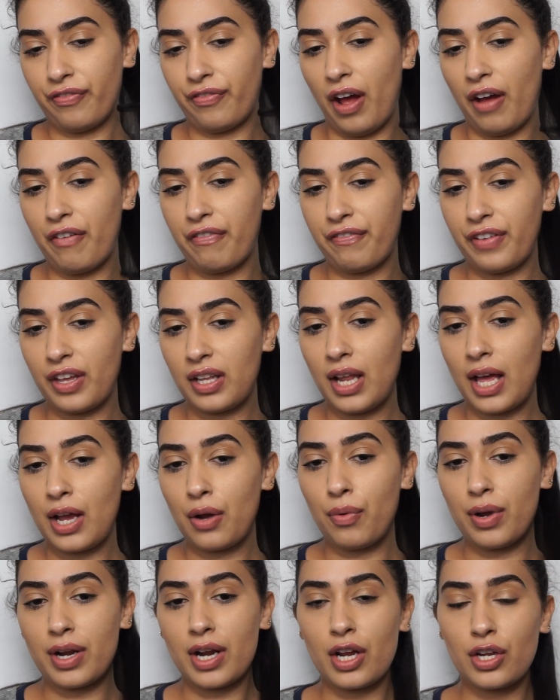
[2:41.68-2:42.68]
I feel like
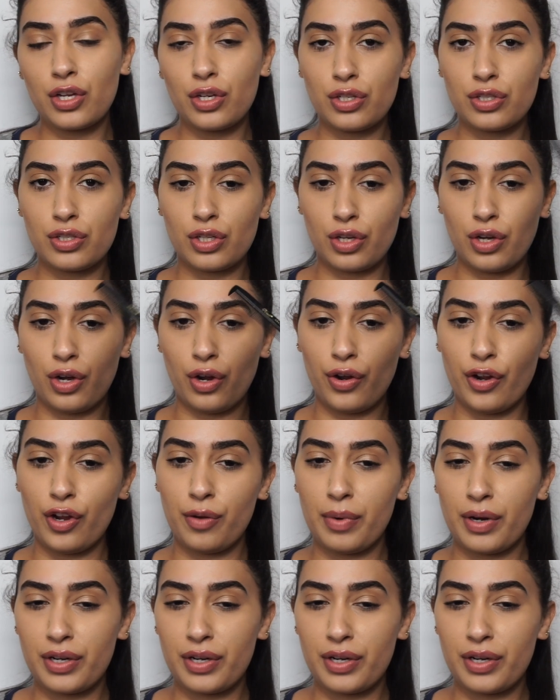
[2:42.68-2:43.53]
when I use the comb,